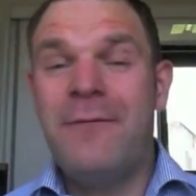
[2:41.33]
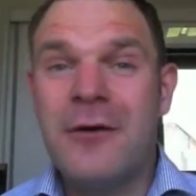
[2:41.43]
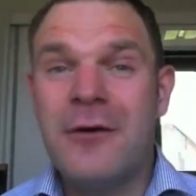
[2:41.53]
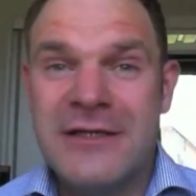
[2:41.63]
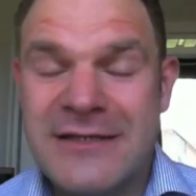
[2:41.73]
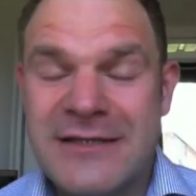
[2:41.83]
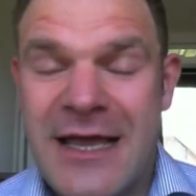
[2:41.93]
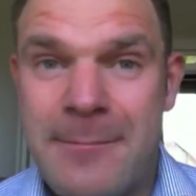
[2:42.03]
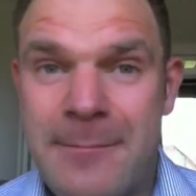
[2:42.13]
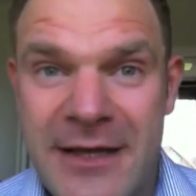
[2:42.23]
if you're going to
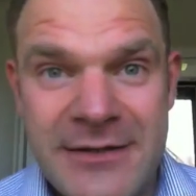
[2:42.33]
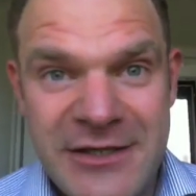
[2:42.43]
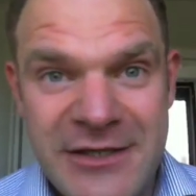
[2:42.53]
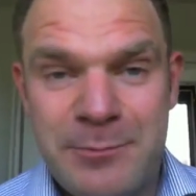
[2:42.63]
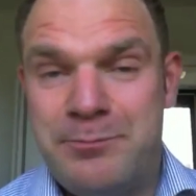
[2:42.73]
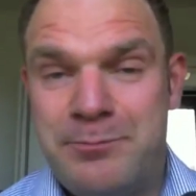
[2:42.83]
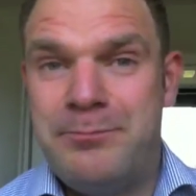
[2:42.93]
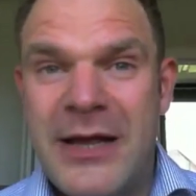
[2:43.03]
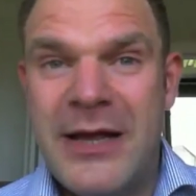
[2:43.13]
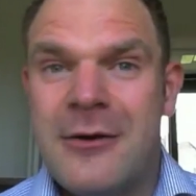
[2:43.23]
segment, you
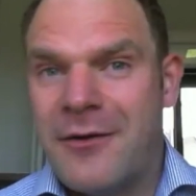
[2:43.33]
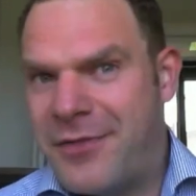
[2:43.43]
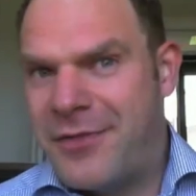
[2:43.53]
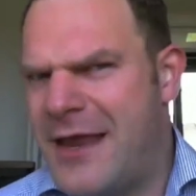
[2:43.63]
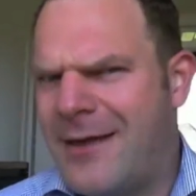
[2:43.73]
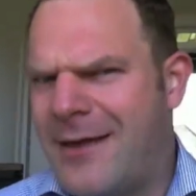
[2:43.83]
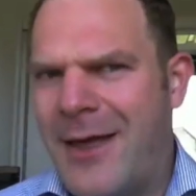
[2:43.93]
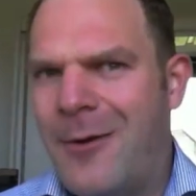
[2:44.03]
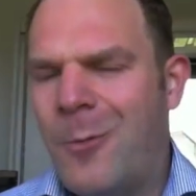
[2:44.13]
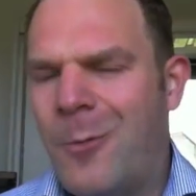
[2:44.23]
better think
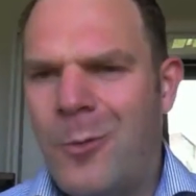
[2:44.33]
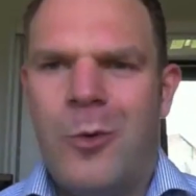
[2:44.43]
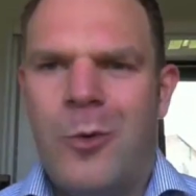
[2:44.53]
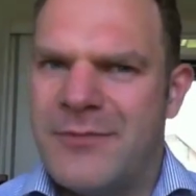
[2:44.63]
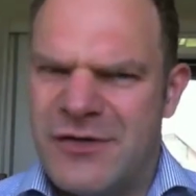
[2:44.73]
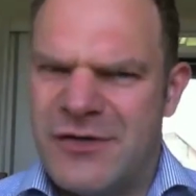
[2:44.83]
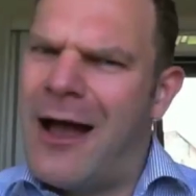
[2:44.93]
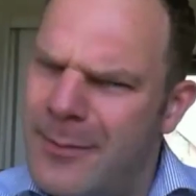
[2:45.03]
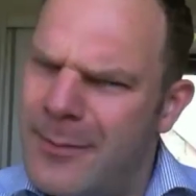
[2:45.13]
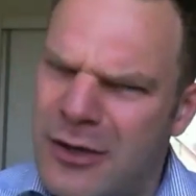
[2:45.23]
about, so
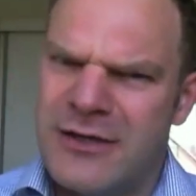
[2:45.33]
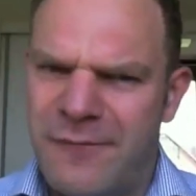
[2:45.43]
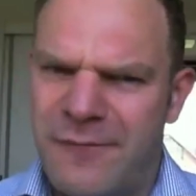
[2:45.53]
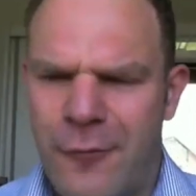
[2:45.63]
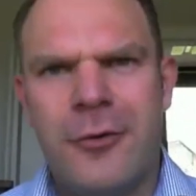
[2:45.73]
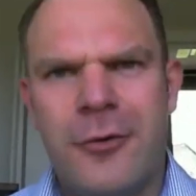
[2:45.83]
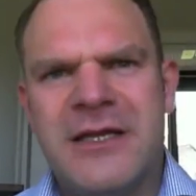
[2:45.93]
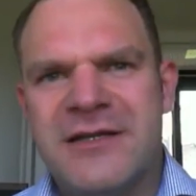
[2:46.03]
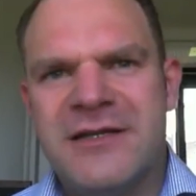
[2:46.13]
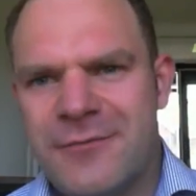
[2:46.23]
how am I going to form these